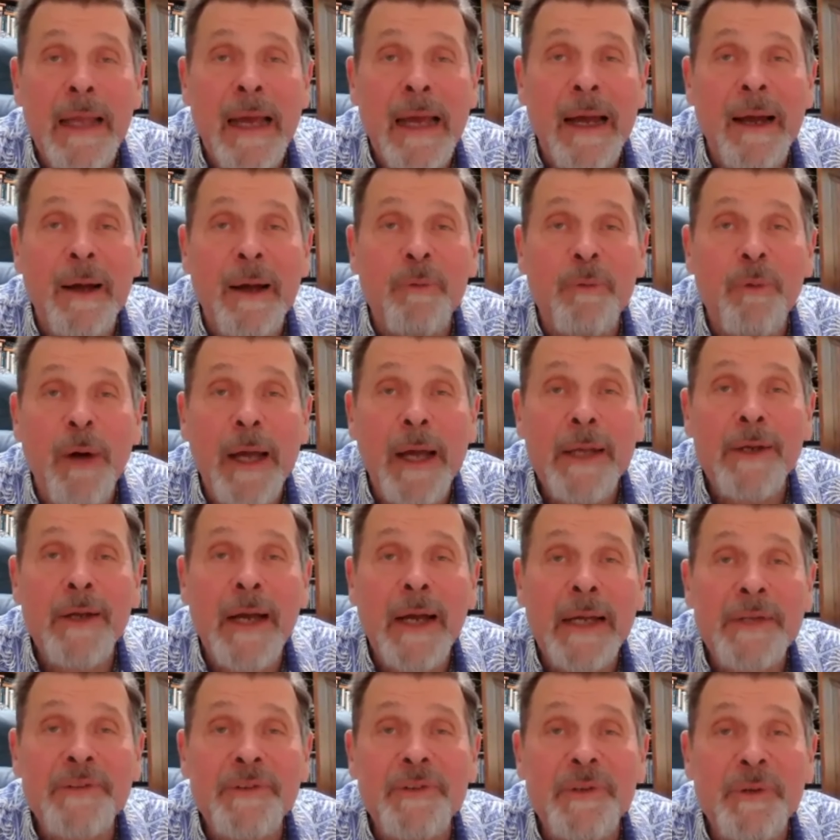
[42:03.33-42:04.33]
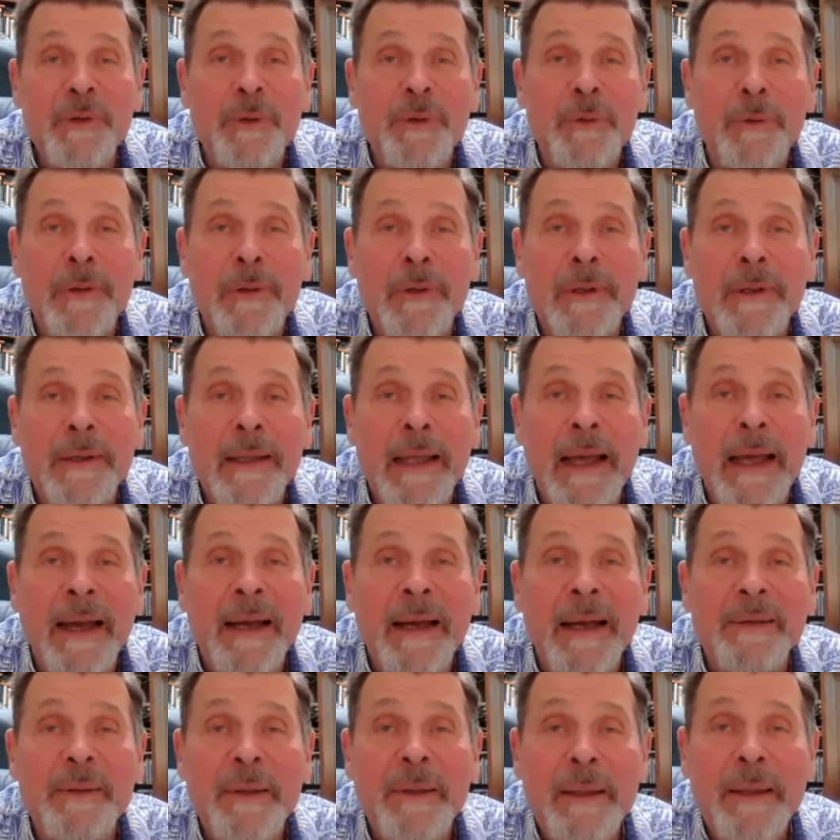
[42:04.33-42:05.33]
Uh, why not you?
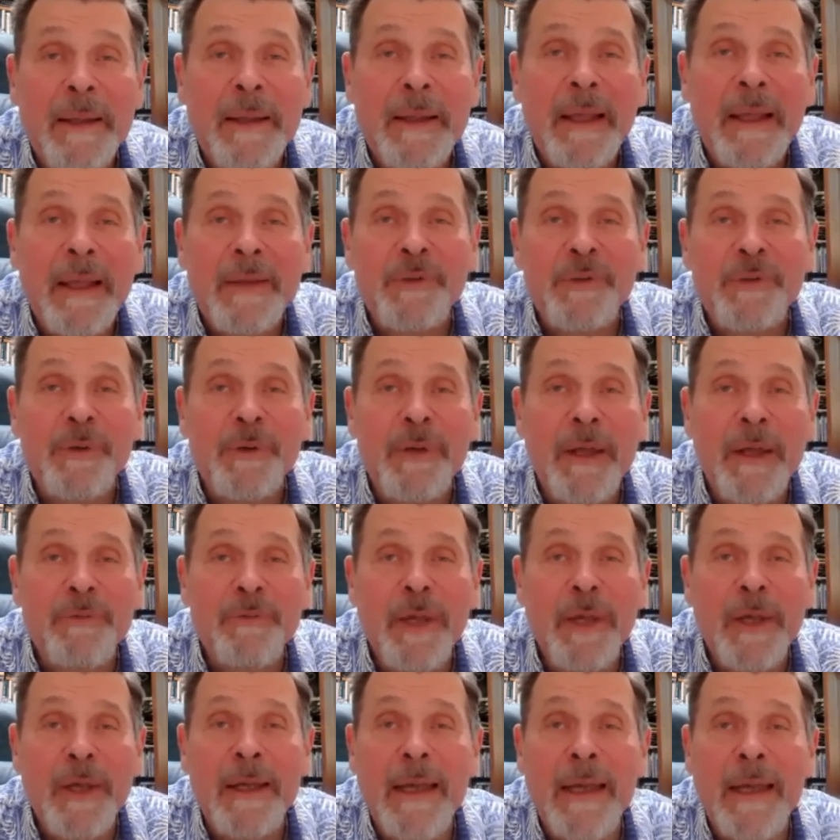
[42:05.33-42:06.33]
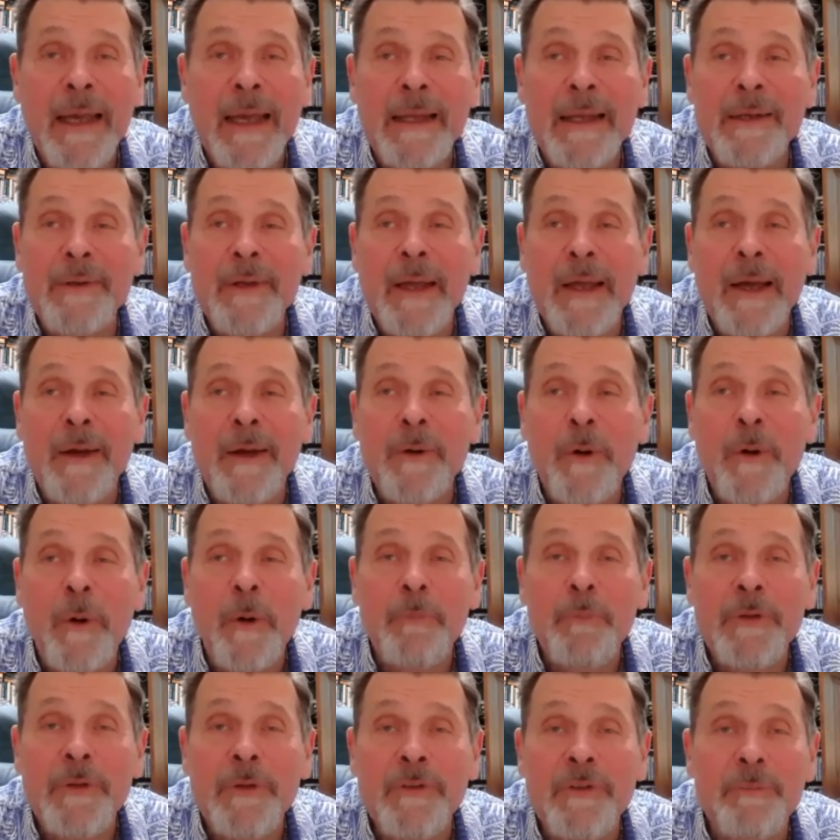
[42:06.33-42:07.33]
sure love you and
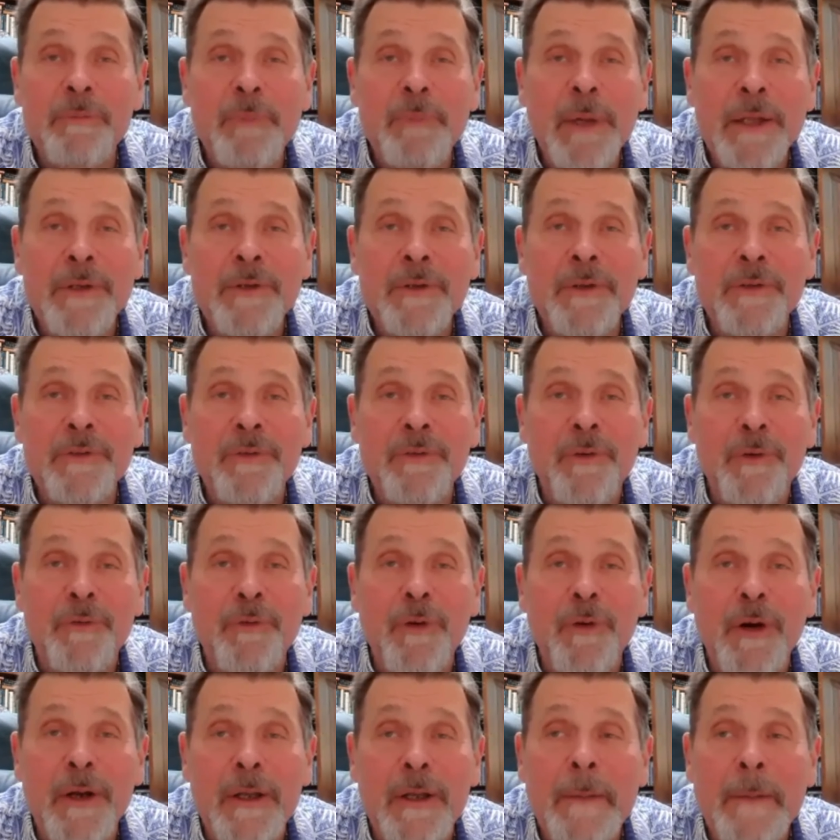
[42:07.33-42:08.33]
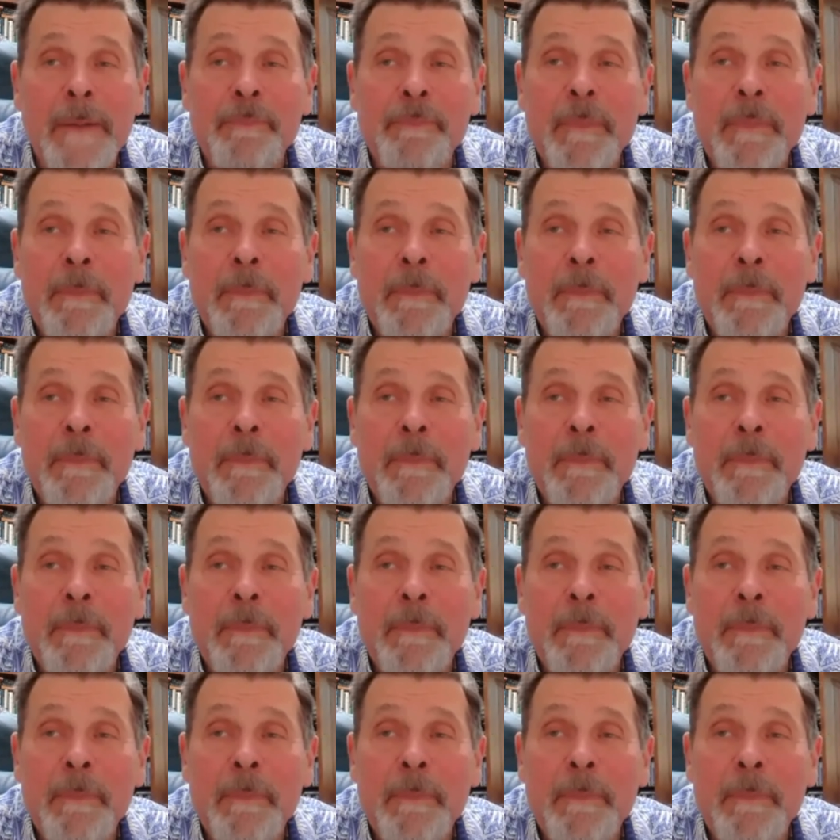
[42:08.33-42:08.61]
hope this has been useful for you.